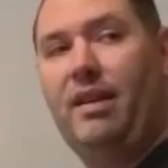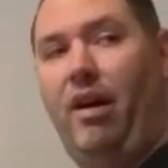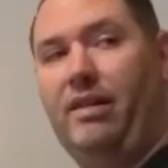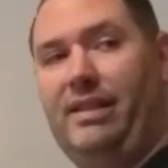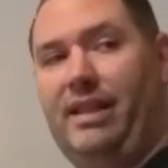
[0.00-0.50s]

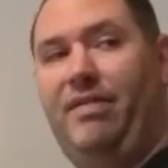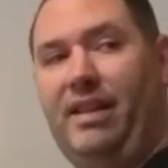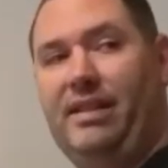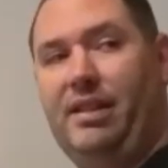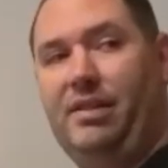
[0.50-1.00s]
our
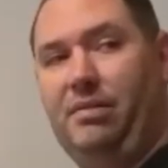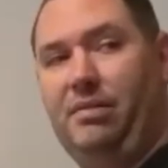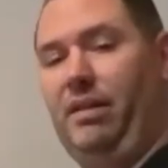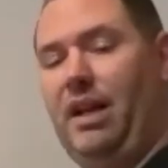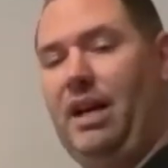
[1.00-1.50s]
defense has
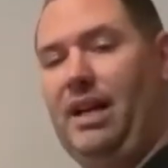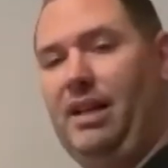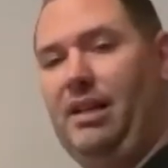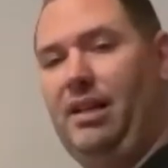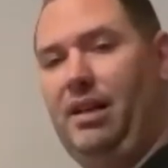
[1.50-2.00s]
really relied
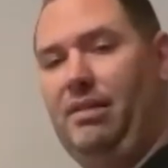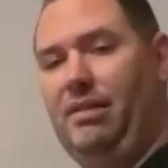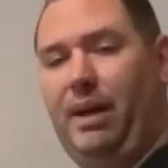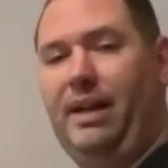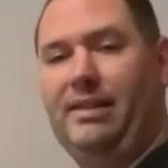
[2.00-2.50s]
on
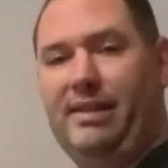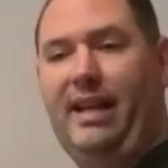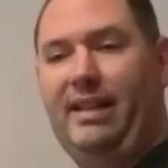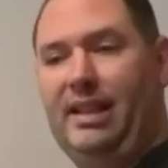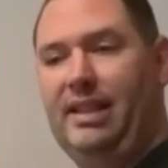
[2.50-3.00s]
Brandon
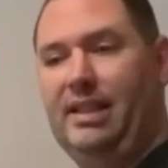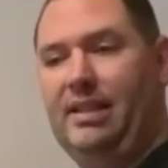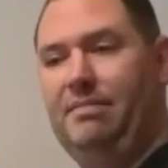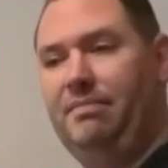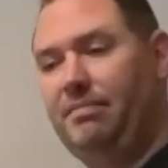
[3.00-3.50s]
Scanlon. And